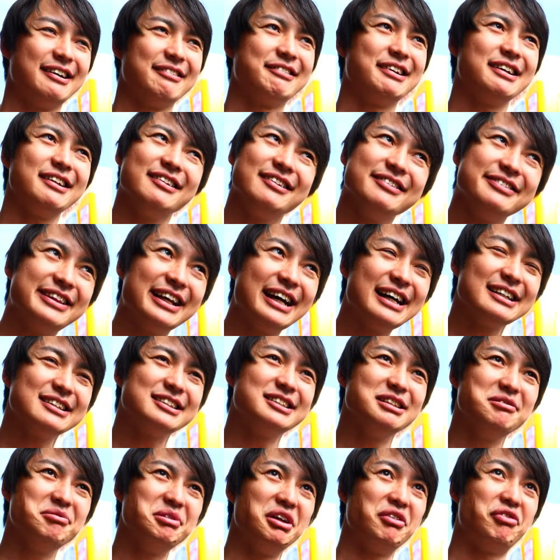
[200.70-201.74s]
well, that
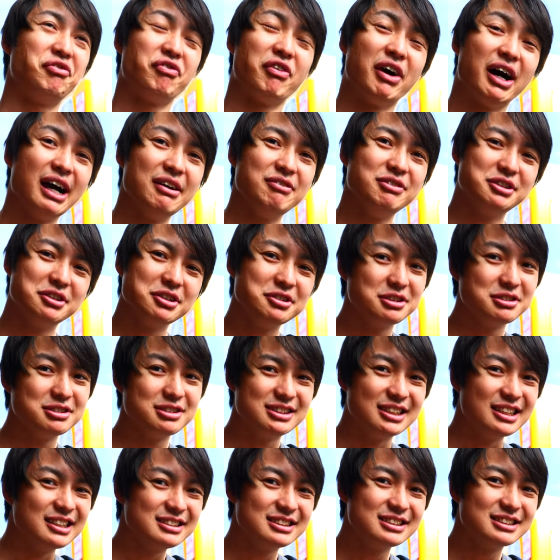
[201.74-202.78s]
could be 5 to
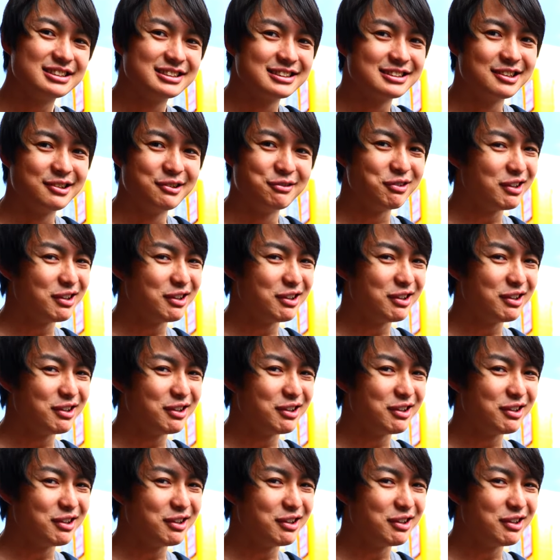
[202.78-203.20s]
6.